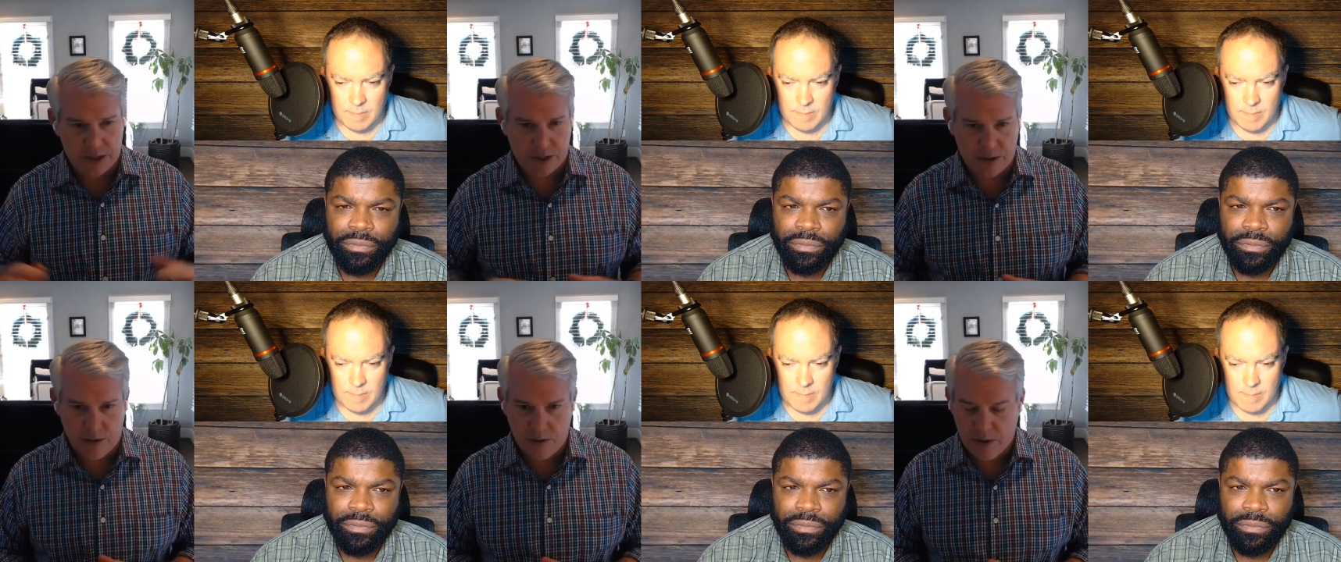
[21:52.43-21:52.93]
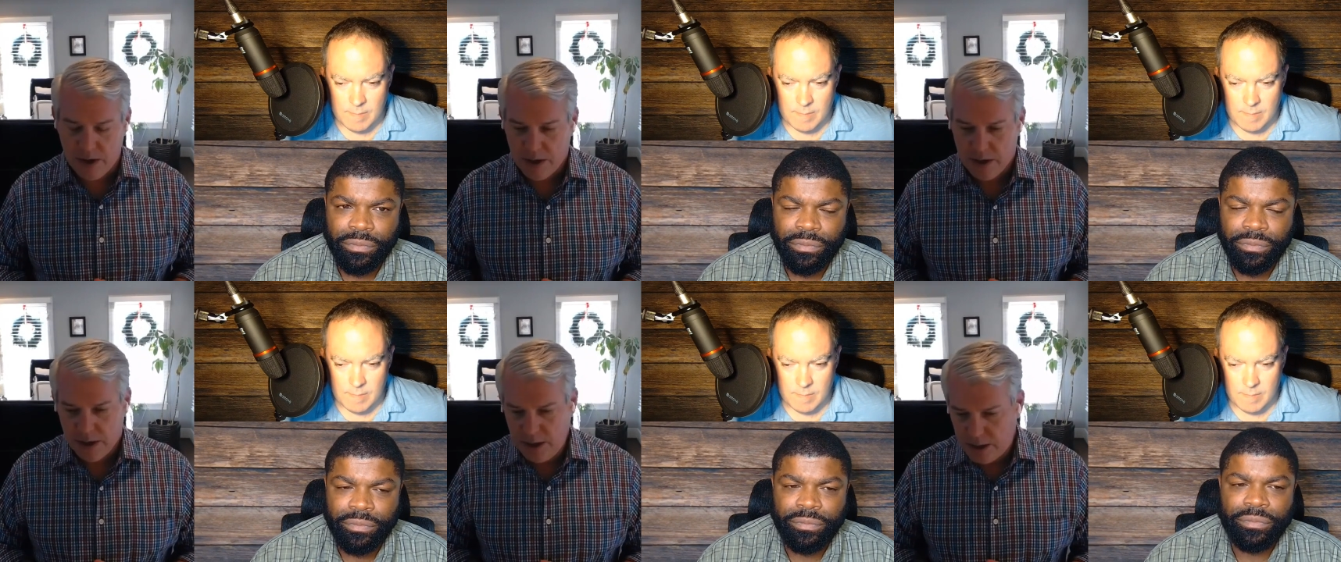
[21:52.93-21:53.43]
Speaker 1: So
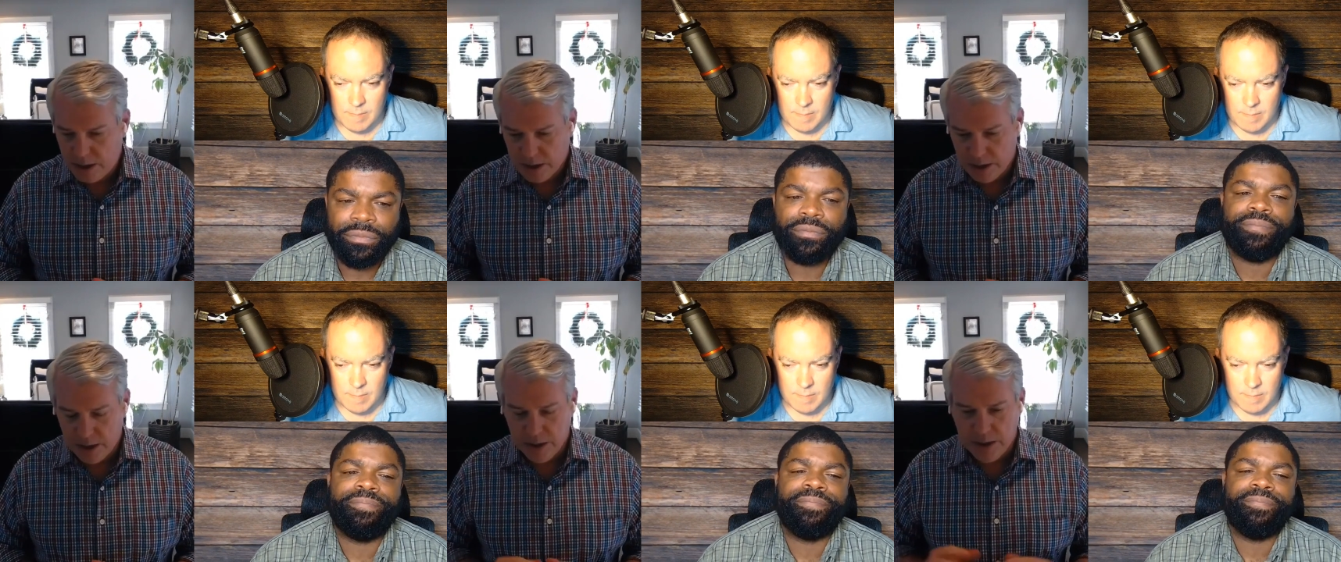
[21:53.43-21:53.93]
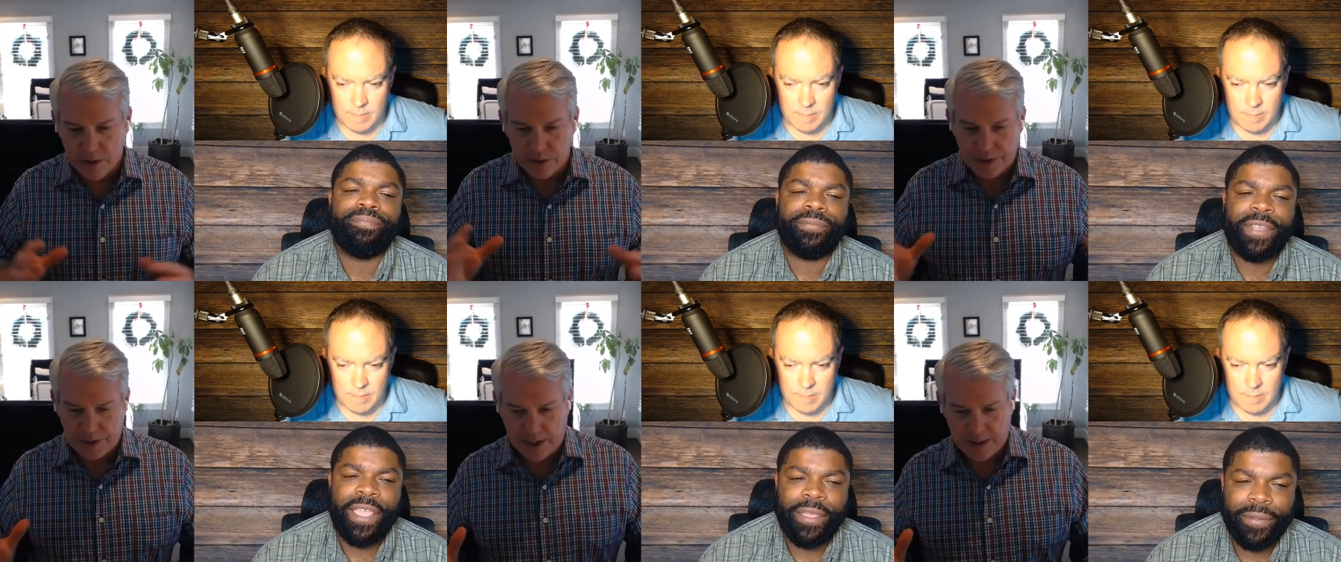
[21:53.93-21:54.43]
little
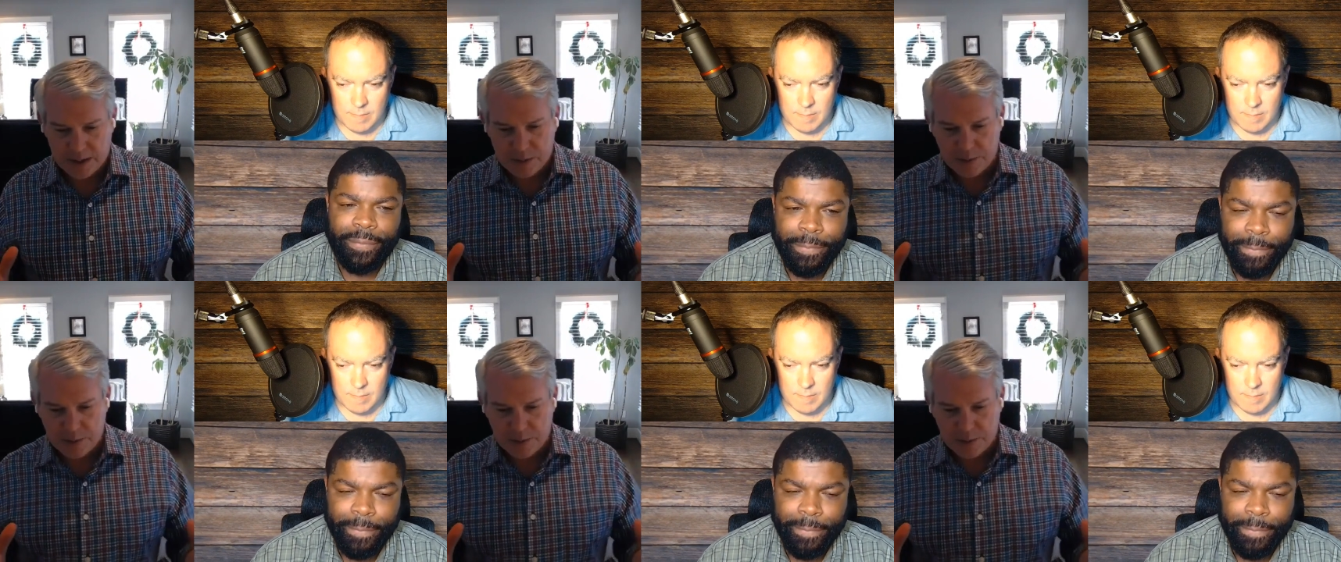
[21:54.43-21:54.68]
things